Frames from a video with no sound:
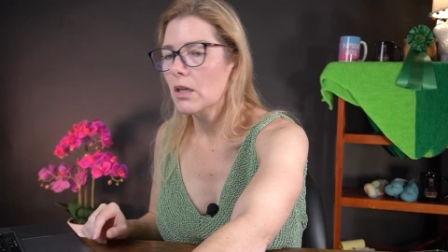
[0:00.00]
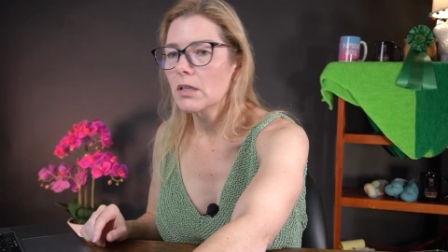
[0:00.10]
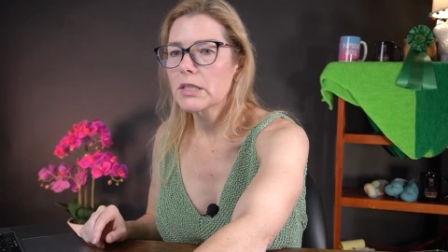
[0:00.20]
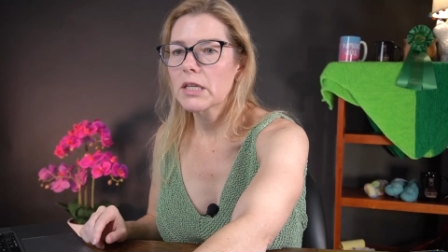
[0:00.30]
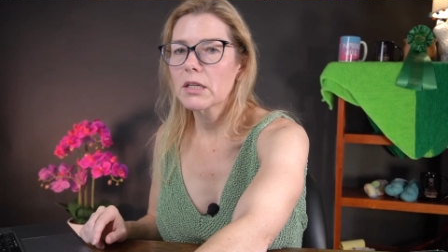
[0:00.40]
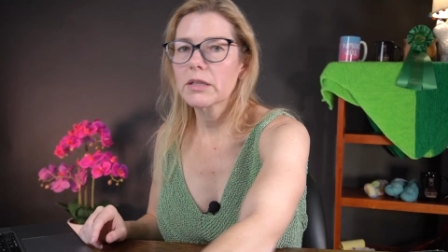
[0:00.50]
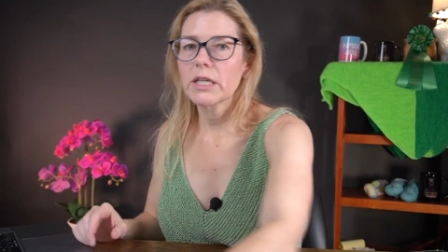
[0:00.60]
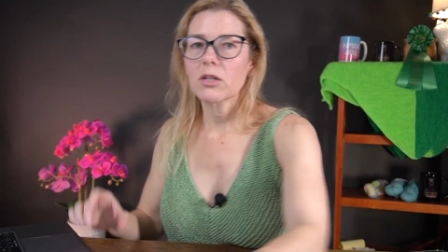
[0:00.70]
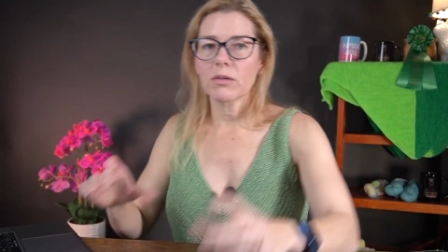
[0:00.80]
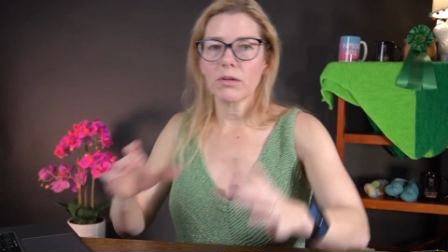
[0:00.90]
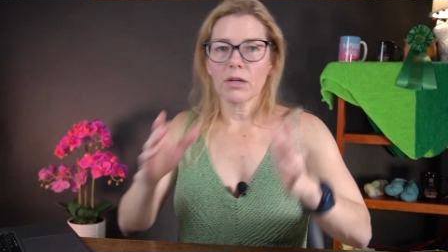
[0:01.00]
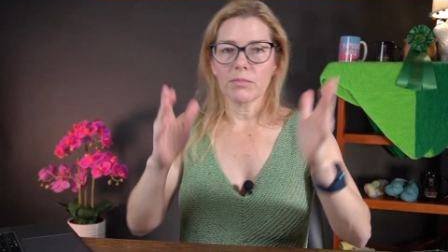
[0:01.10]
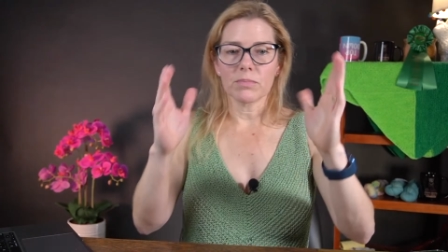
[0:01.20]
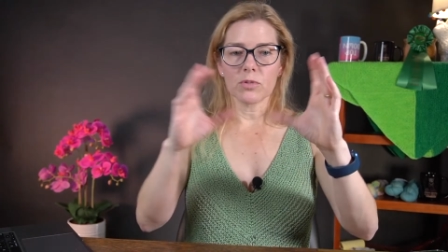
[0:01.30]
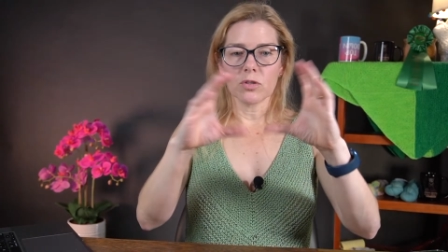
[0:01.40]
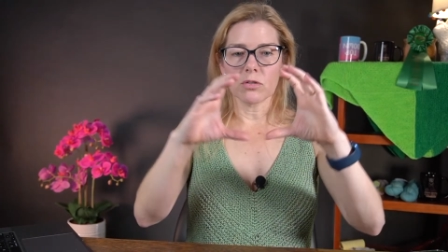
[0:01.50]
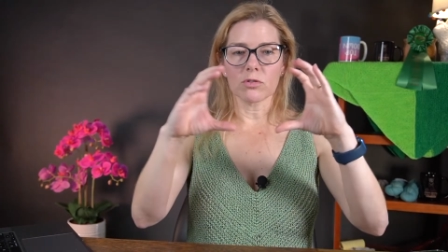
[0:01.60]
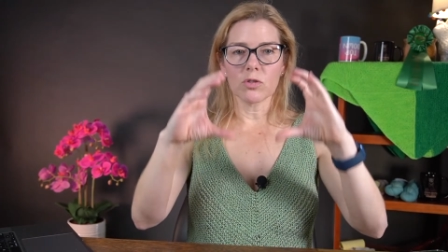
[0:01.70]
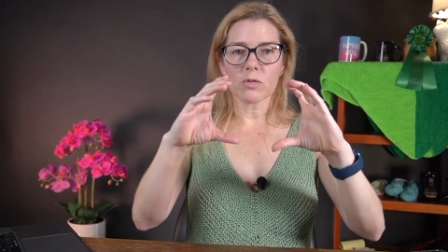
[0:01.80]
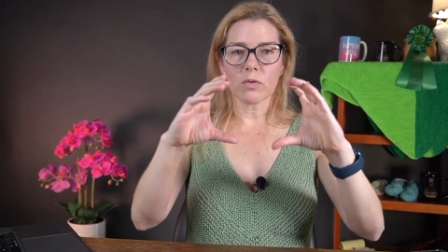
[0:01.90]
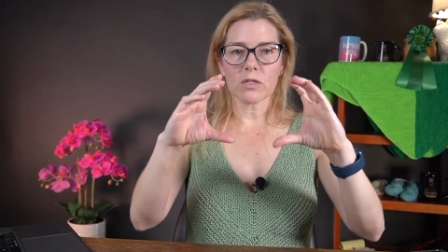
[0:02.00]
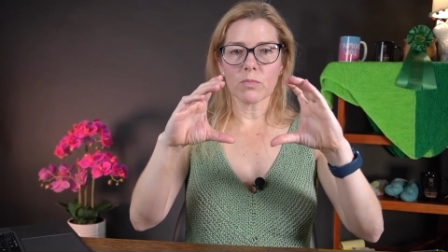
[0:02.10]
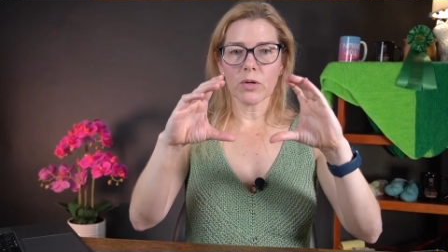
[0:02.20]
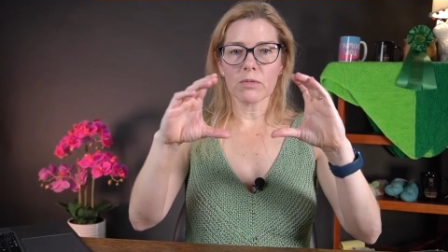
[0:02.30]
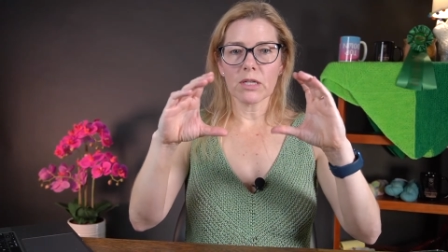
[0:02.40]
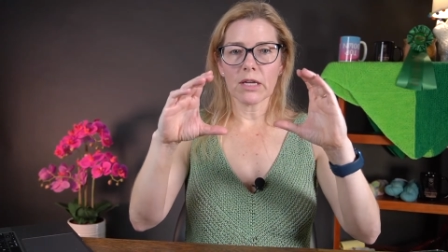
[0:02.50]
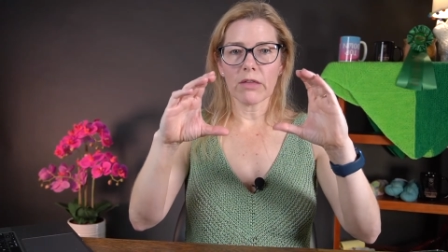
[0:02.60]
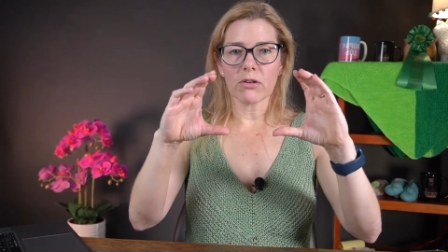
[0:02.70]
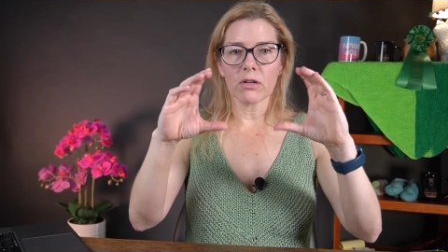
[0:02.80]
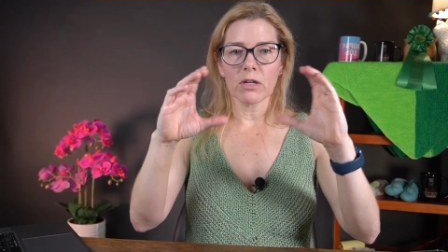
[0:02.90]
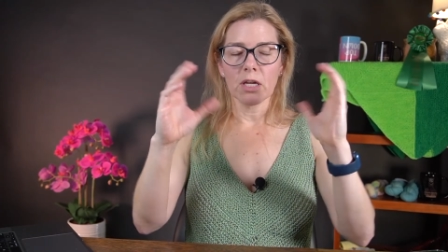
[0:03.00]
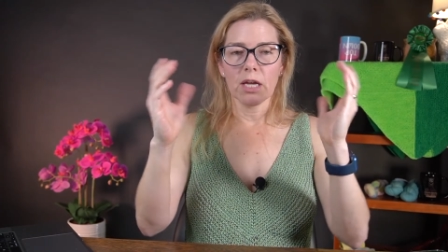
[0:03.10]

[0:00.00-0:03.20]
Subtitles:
2 squares and put them together,